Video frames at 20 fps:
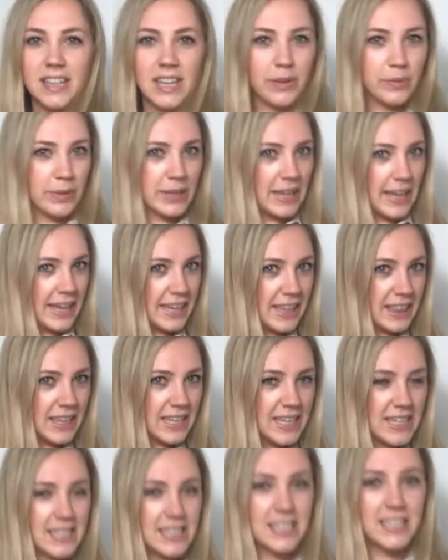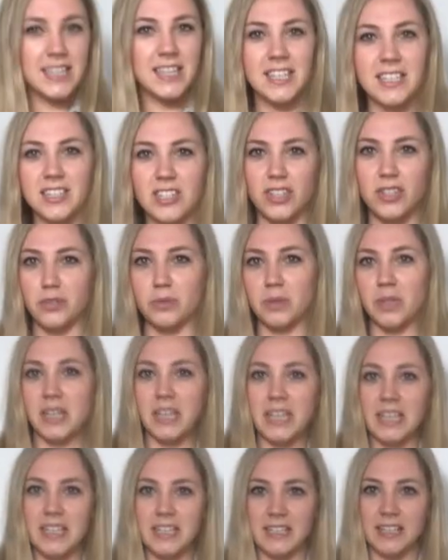they would like this. This just
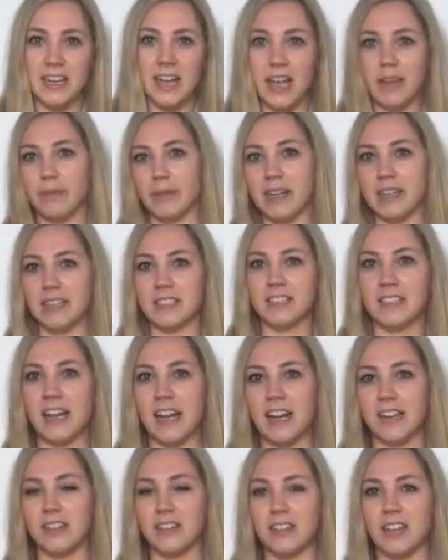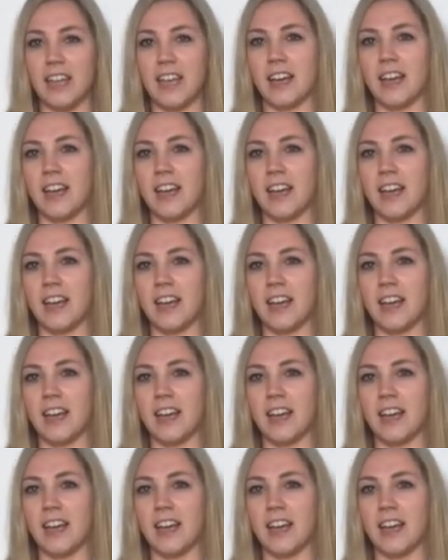really is not my style. Like,